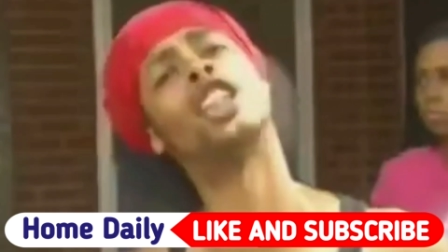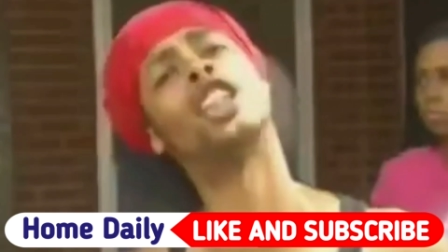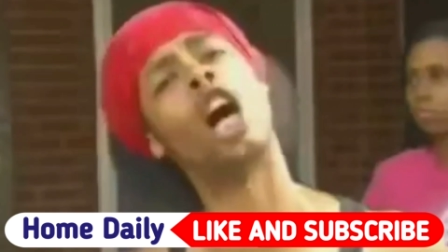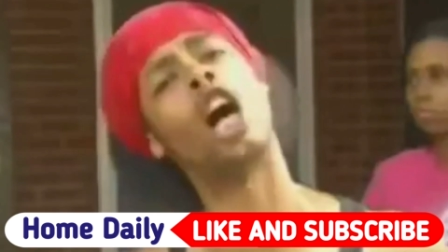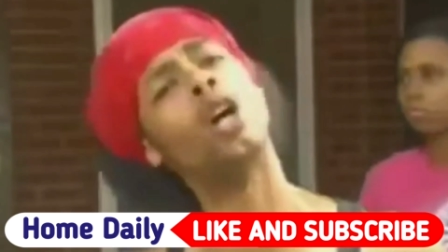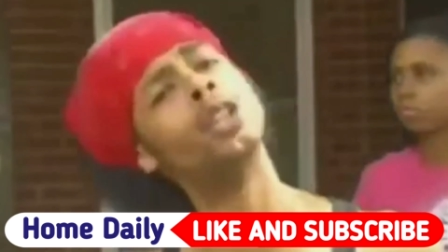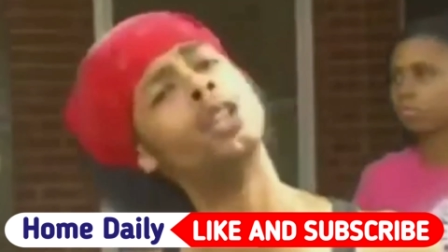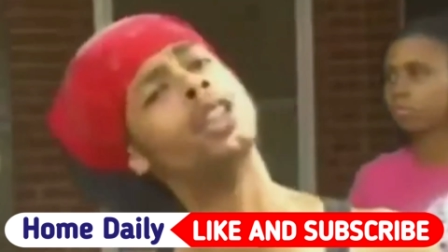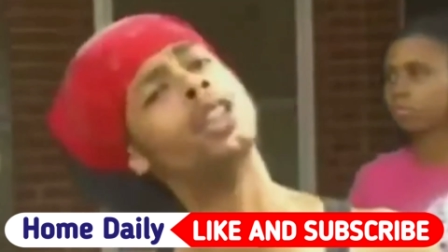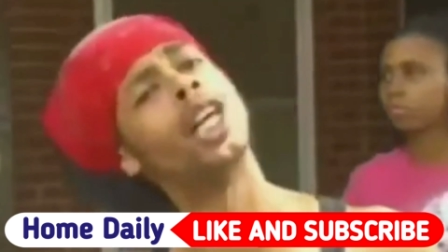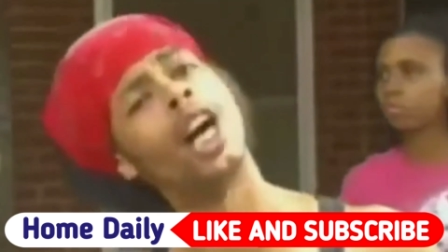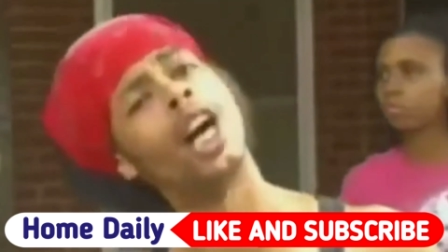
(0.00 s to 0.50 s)

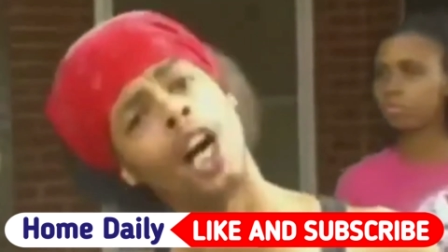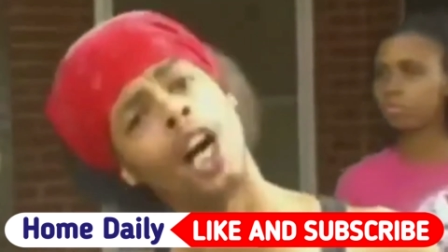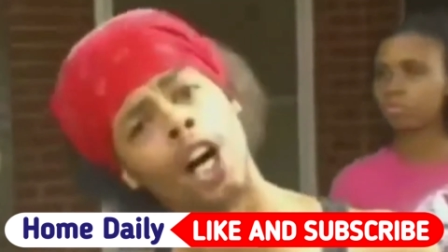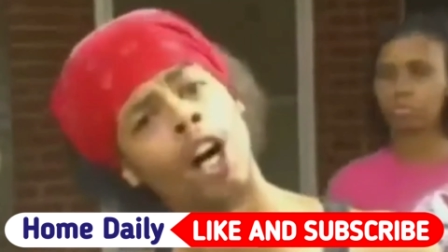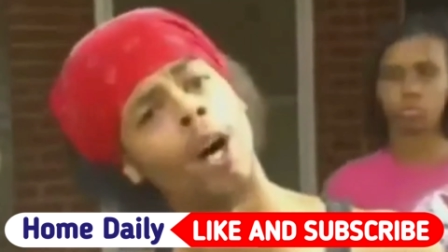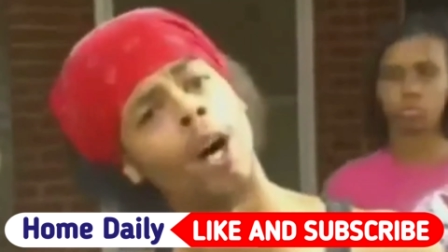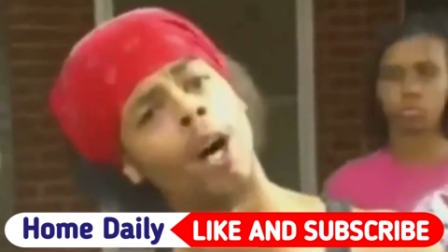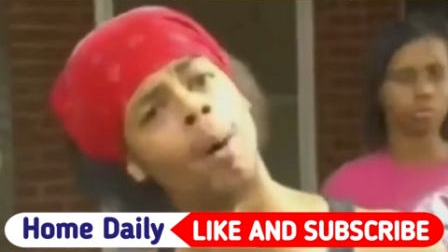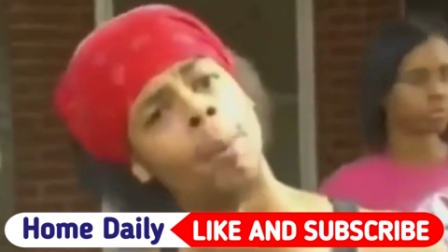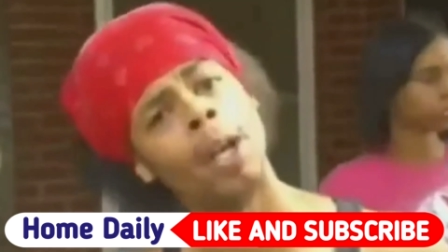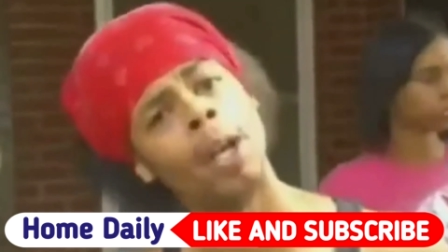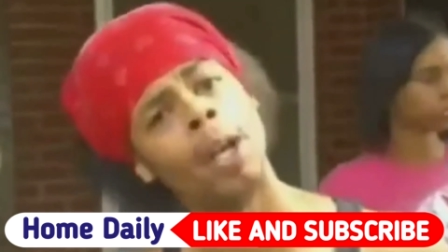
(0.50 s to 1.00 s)
So
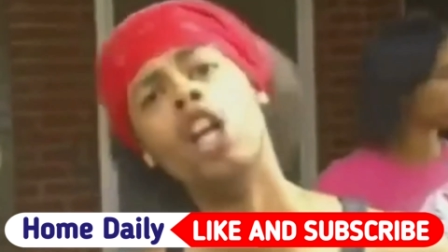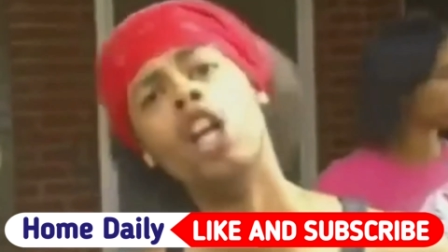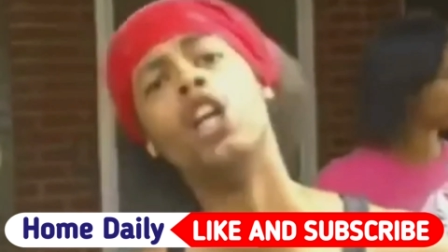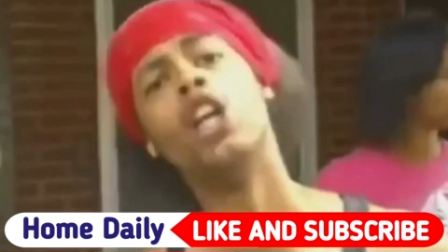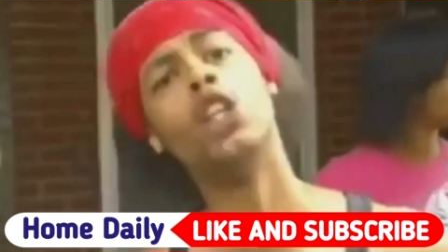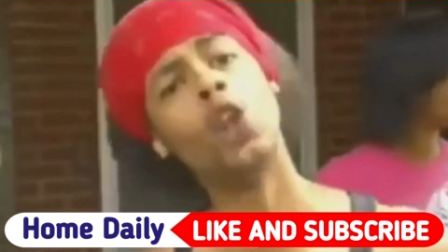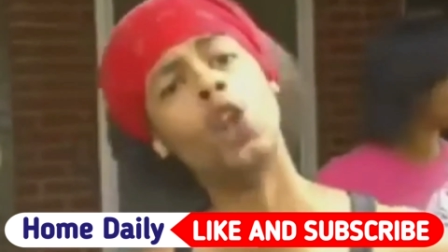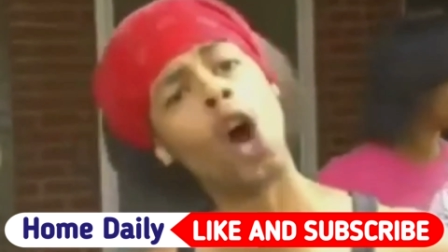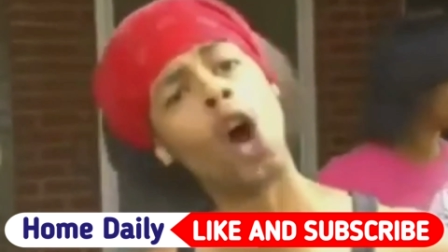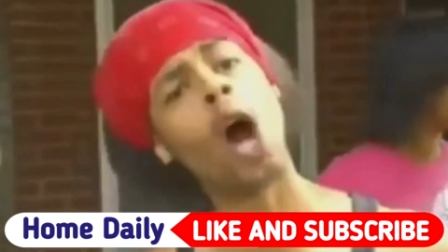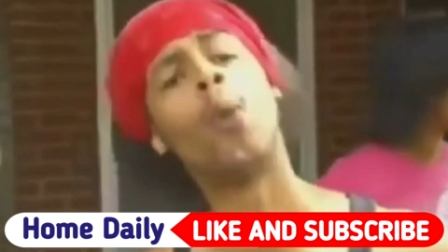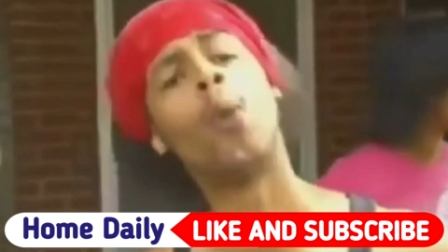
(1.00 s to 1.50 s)
dumb.
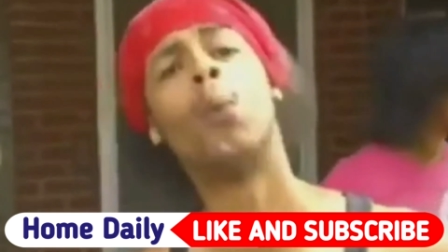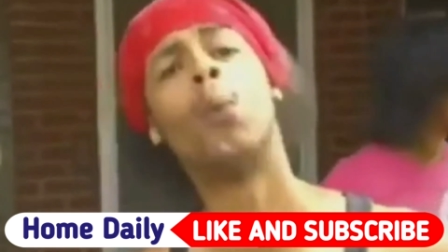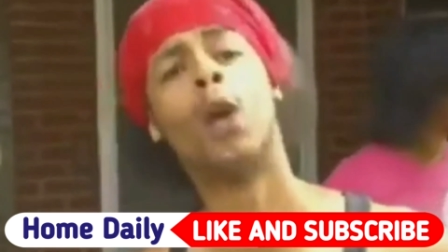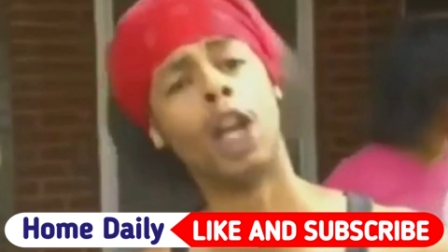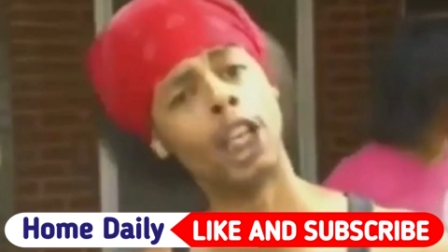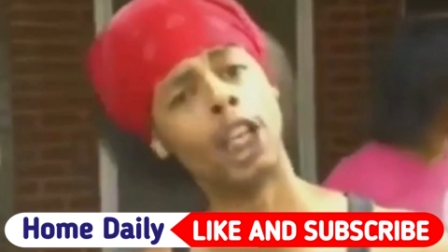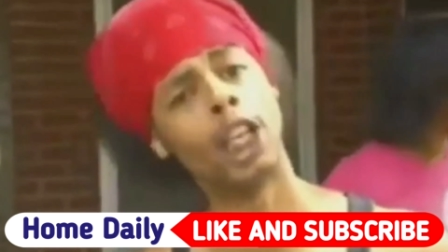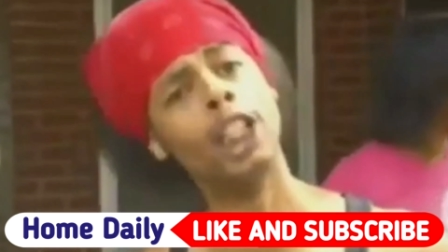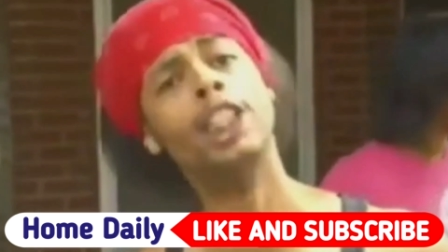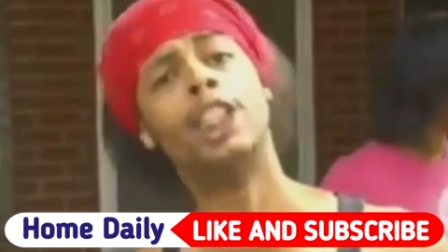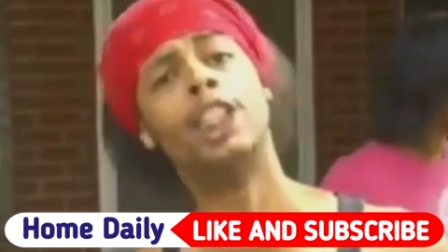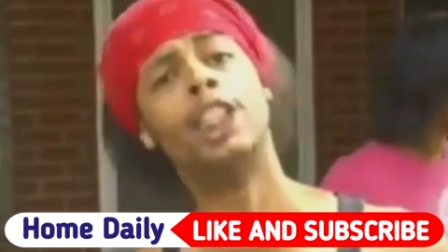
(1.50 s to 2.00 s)
You are
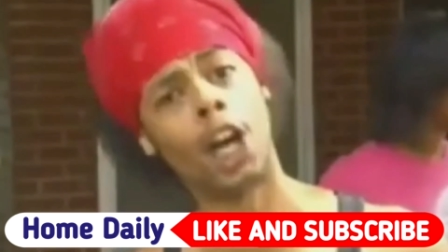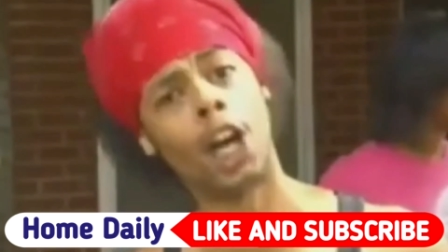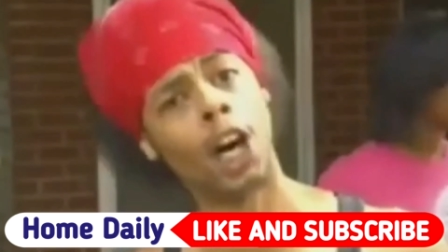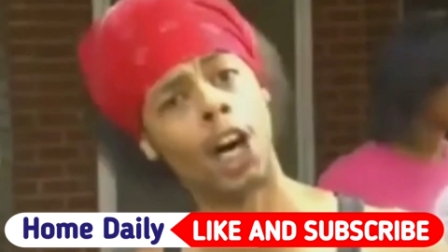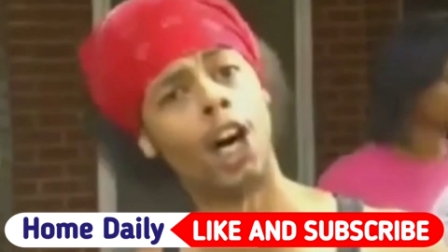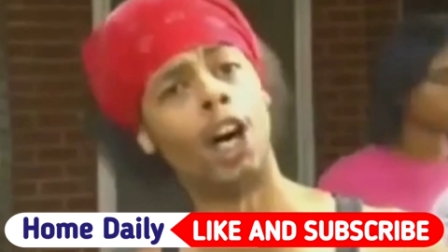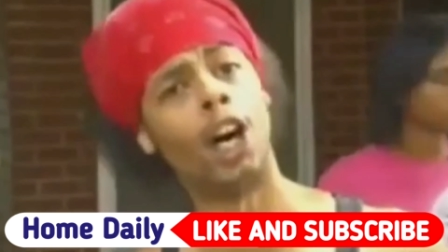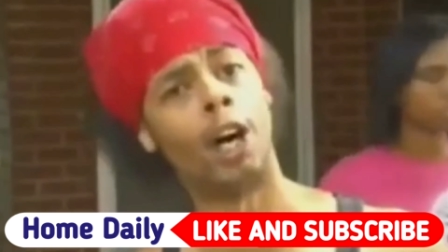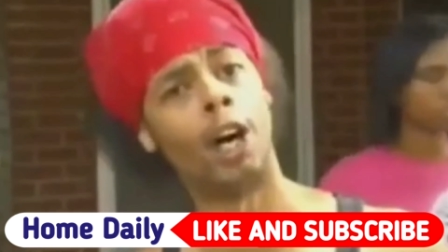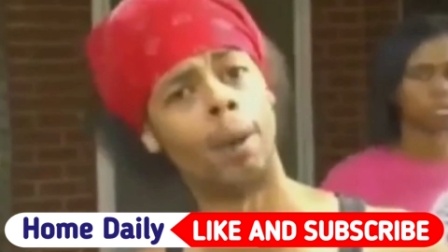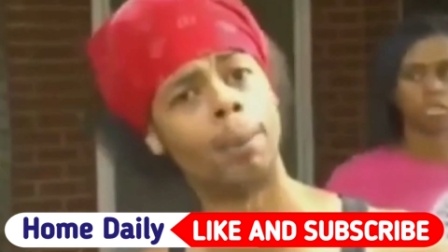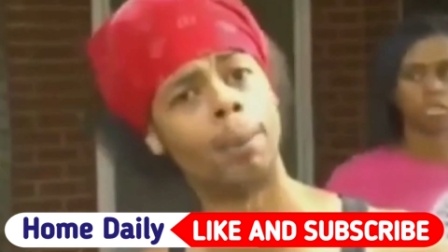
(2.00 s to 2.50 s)
really
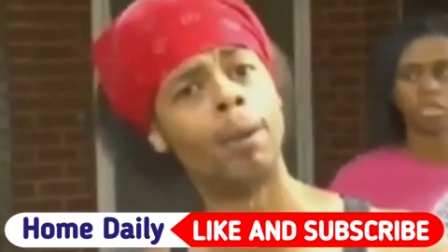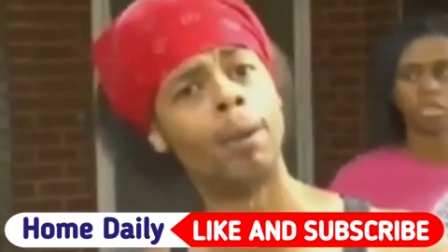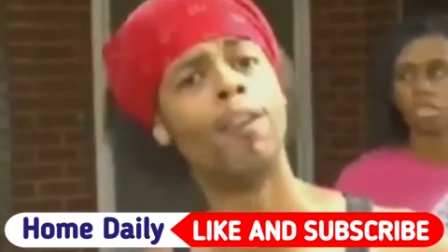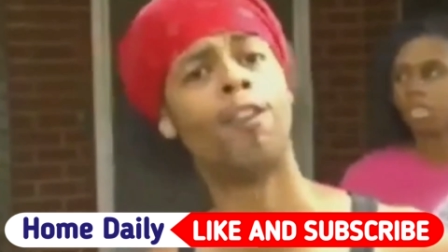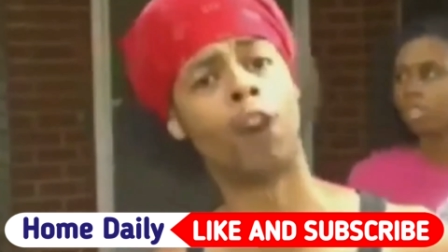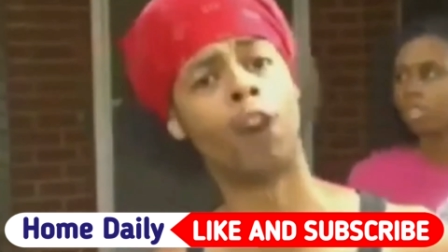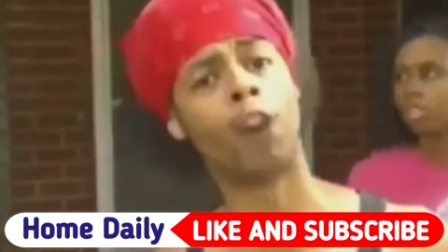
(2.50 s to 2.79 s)
dumb.